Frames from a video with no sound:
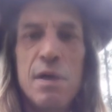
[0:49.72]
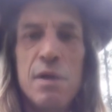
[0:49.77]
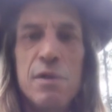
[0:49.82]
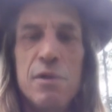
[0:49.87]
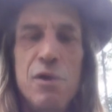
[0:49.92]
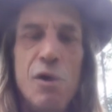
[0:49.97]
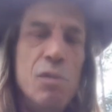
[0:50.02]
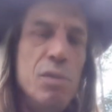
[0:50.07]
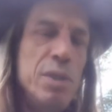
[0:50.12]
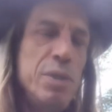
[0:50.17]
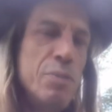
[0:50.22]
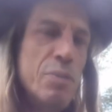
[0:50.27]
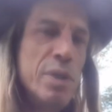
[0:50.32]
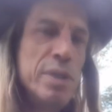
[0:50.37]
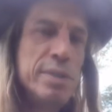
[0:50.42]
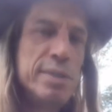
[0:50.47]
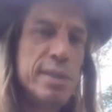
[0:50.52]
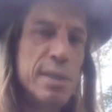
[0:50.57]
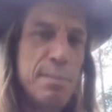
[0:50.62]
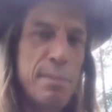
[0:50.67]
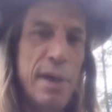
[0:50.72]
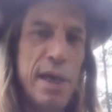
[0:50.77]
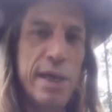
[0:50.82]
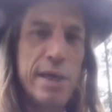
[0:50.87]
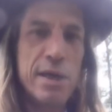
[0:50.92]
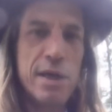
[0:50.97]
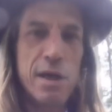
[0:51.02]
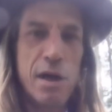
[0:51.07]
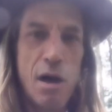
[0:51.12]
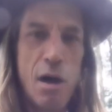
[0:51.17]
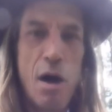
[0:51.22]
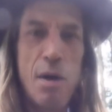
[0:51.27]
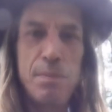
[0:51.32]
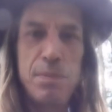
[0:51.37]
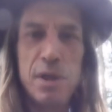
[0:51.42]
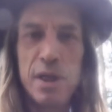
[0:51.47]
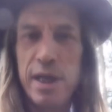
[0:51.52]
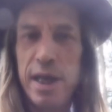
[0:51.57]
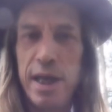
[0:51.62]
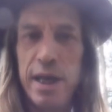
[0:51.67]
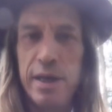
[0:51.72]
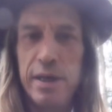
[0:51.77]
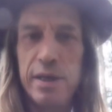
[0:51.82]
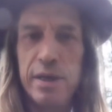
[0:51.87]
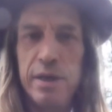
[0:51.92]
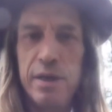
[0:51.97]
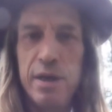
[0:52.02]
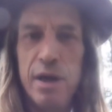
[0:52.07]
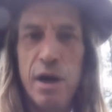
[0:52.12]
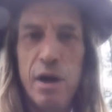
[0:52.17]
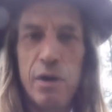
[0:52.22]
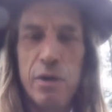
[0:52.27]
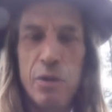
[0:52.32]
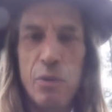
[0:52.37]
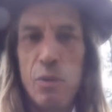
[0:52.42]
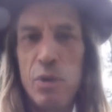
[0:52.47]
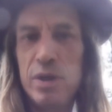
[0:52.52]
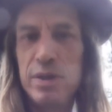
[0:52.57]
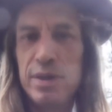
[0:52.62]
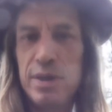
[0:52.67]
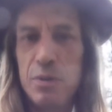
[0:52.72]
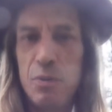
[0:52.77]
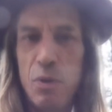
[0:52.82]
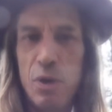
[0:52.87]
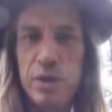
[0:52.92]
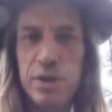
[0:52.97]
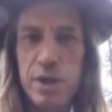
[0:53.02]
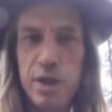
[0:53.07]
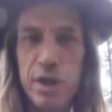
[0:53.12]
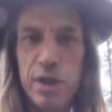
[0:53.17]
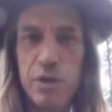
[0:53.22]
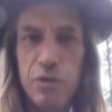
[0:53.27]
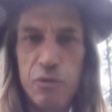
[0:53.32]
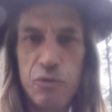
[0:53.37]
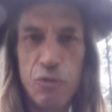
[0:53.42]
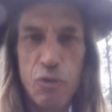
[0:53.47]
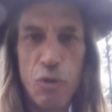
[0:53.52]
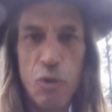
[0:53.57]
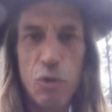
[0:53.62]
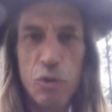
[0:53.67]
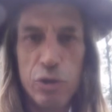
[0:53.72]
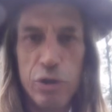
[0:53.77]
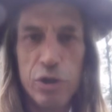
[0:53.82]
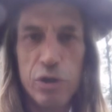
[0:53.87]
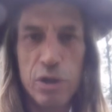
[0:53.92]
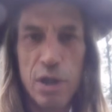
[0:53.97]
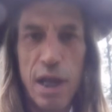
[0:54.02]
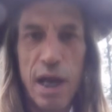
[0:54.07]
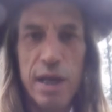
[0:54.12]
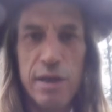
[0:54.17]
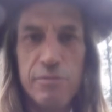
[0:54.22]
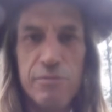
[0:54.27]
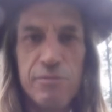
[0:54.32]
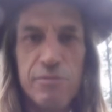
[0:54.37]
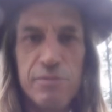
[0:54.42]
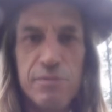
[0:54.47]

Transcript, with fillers: The only ones that make it complicated are the ones that want to control your life.